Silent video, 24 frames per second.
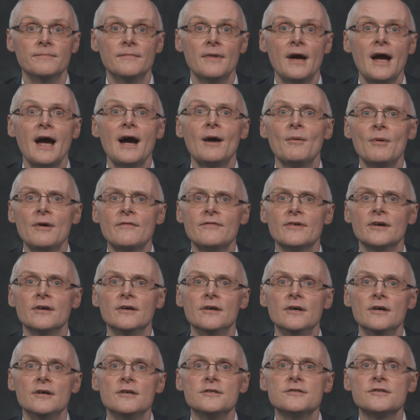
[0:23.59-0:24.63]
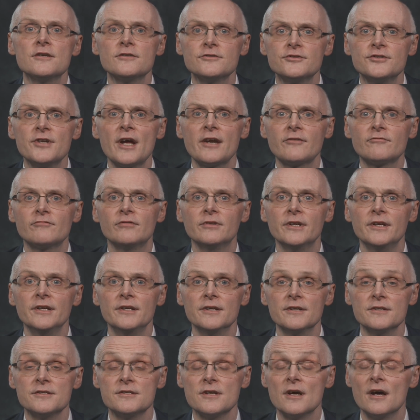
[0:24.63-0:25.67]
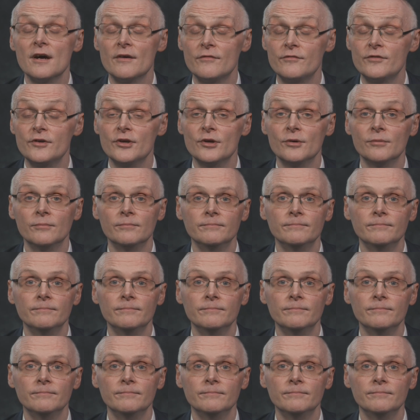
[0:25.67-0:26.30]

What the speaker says: However, such natural leaders are few.